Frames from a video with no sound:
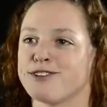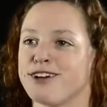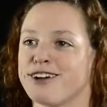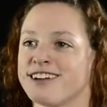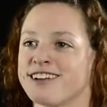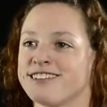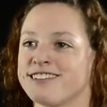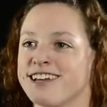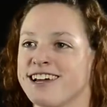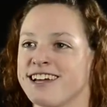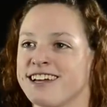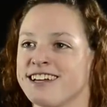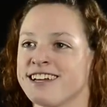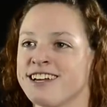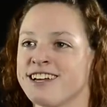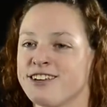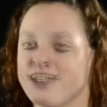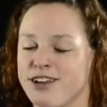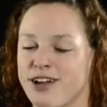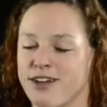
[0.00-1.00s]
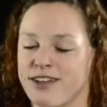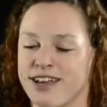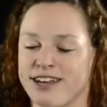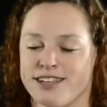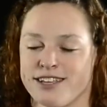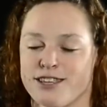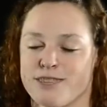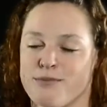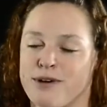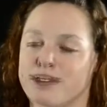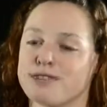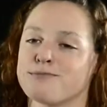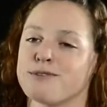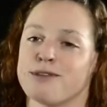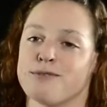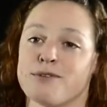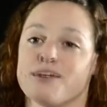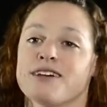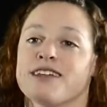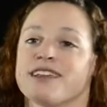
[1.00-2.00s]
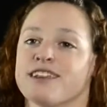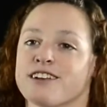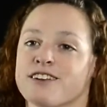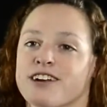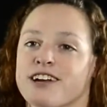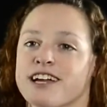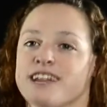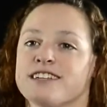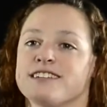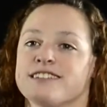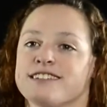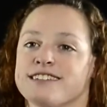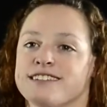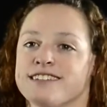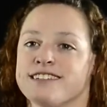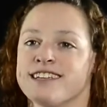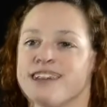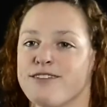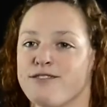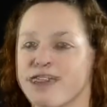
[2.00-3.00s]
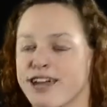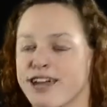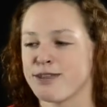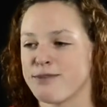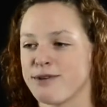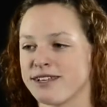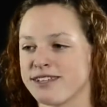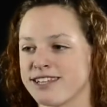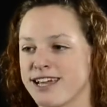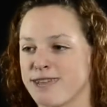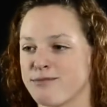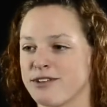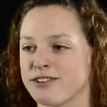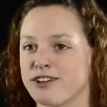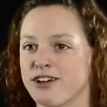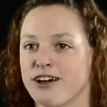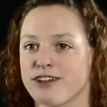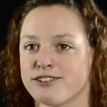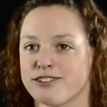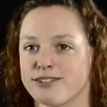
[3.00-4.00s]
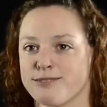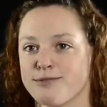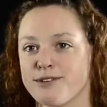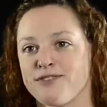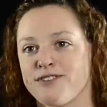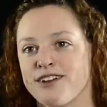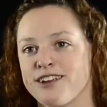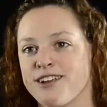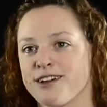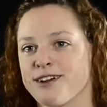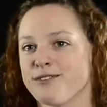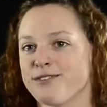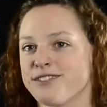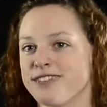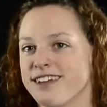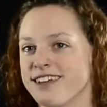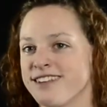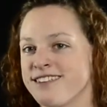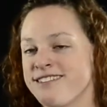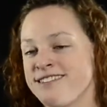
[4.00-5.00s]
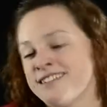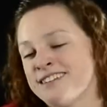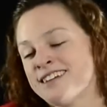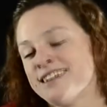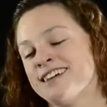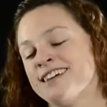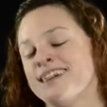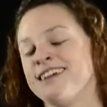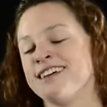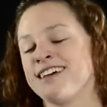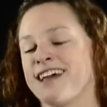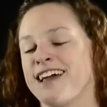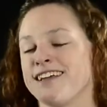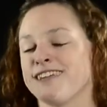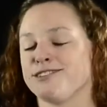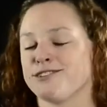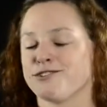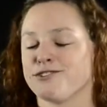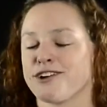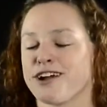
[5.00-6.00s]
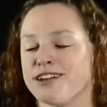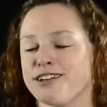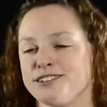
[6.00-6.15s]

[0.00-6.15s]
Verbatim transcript: long as I now that I did the best of my ability in the race, and if a best time, that's awesome. If I don't, then I still tried